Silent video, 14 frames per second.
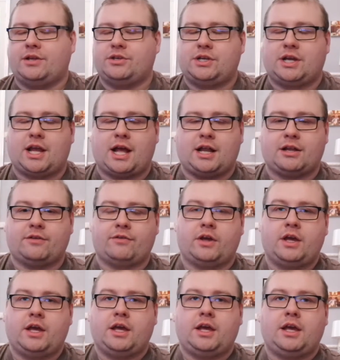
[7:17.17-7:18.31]
She kind of
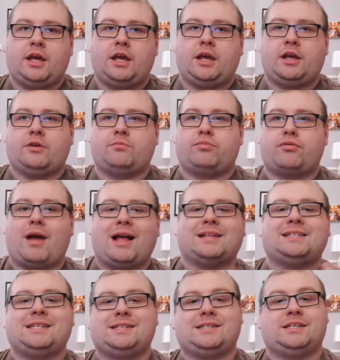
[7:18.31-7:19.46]

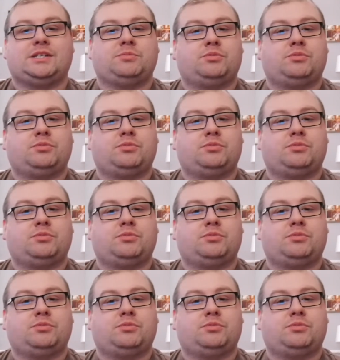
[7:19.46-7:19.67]
practices,